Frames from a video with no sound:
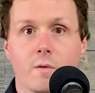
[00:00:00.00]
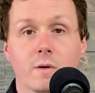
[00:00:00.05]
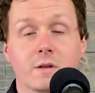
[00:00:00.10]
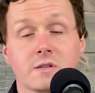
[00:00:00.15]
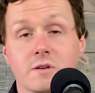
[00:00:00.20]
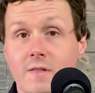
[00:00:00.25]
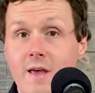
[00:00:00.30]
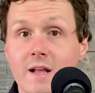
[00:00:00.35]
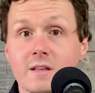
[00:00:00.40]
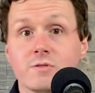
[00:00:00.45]
And so
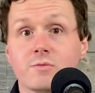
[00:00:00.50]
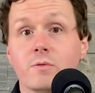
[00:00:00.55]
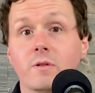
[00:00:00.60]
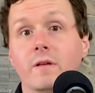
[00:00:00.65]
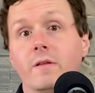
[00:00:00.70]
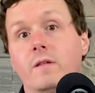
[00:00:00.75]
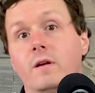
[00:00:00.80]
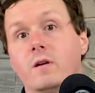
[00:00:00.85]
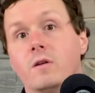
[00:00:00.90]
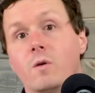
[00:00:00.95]
that's really
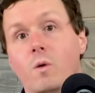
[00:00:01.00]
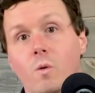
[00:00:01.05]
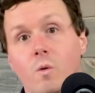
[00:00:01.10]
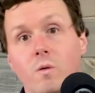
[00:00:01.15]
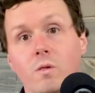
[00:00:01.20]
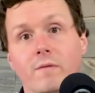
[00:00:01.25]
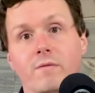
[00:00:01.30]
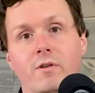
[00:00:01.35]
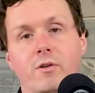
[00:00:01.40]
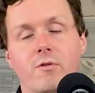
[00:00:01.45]
the
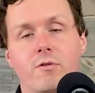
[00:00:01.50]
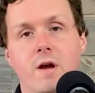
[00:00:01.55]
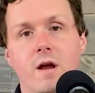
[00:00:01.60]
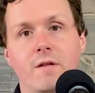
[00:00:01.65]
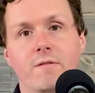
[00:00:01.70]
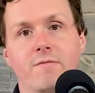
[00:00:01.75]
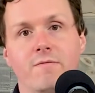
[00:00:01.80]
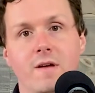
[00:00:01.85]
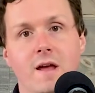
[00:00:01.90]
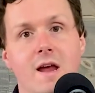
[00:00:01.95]
goal of the
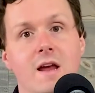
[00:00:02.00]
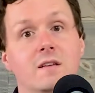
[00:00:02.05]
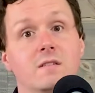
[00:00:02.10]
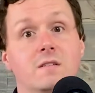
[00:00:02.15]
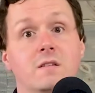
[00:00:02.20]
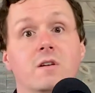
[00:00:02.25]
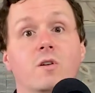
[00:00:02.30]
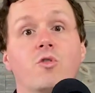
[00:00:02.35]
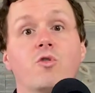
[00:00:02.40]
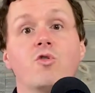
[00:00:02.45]
creative phase, is
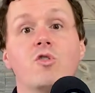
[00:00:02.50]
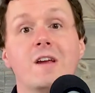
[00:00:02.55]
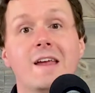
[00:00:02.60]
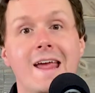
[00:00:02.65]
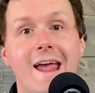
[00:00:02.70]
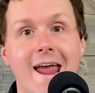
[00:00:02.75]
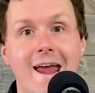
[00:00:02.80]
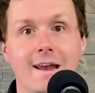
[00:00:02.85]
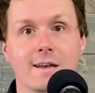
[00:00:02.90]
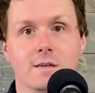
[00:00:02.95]
to
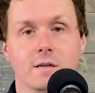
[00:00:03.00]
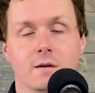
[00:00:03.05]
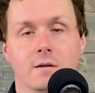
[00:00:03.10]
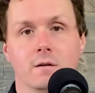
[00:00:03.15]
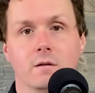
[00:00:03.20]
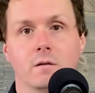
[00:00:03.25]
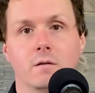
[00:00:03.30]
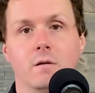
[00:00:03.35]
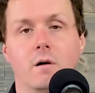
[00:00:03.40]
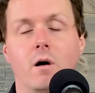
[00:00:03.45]
create
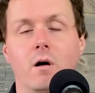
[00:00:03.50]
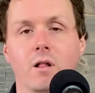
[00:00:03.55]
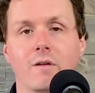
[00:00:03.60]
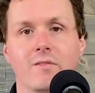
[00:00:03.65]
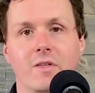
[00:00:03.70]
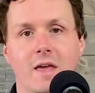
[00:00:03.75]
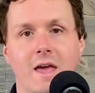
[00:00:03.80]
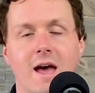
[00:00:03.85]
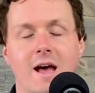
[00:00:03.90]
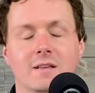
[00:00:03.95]
all of
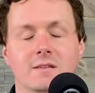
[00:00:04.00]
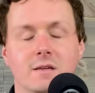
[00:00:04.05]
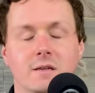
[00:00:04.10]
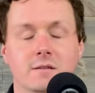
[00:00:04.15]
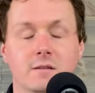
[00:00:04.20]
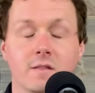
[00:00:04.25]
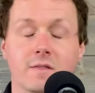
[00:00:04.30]
the assets.